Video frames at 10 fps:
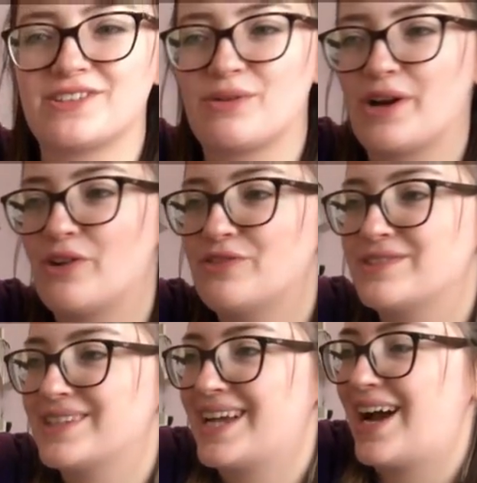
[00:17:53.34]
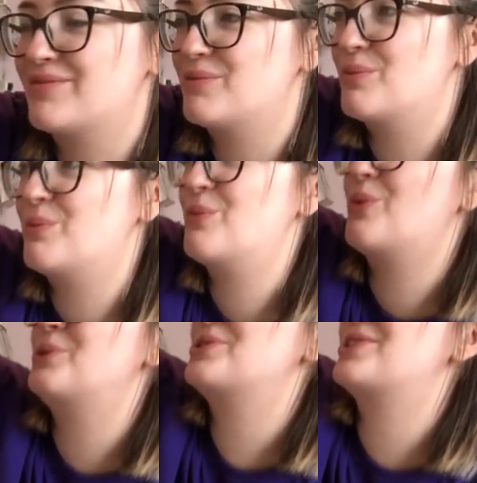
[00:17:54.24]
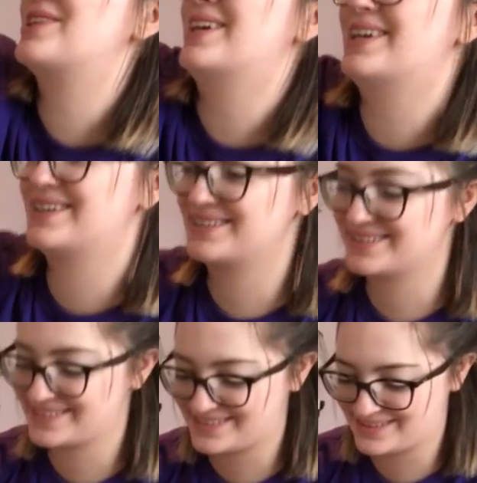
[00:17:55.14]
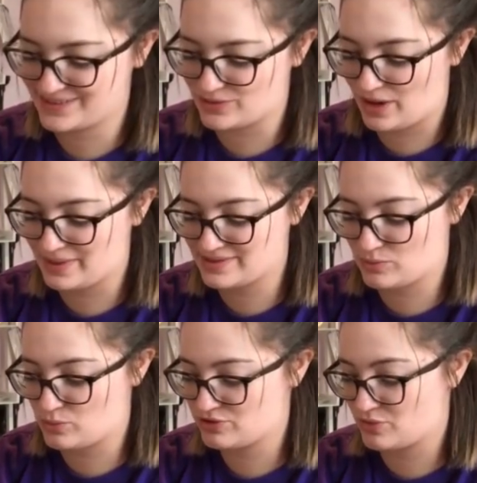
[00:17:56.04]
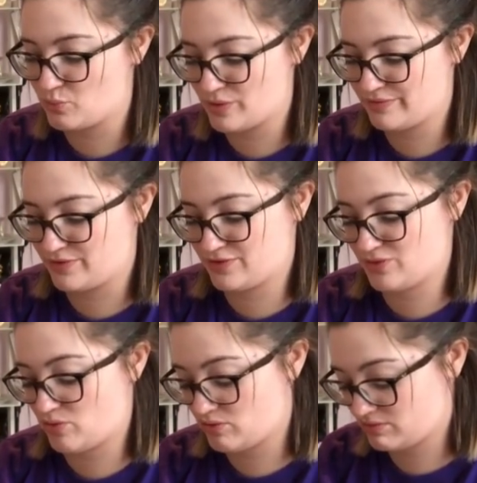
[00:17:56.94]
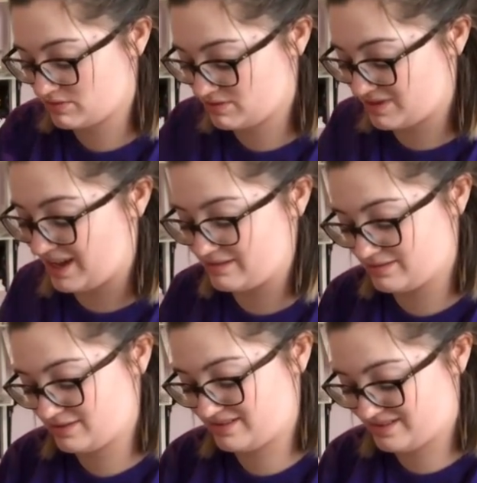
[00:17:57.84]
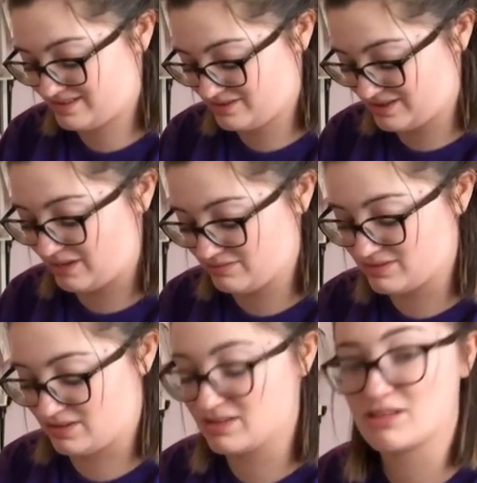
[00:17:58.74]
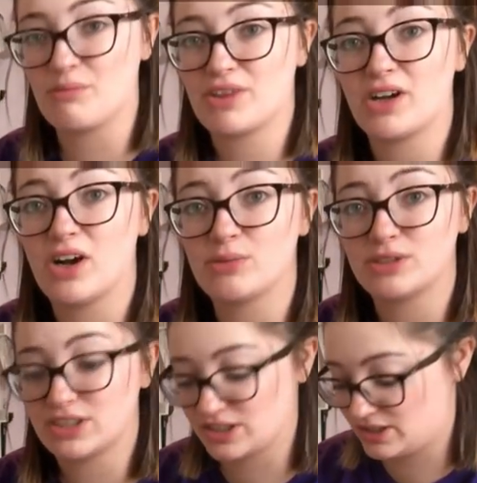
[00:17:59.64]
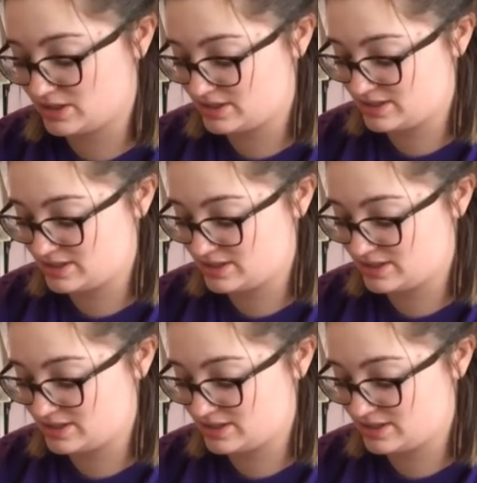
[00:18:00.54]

So I obviously haven't washed these. Unless I wash them with the socks. That sounds like something I would do.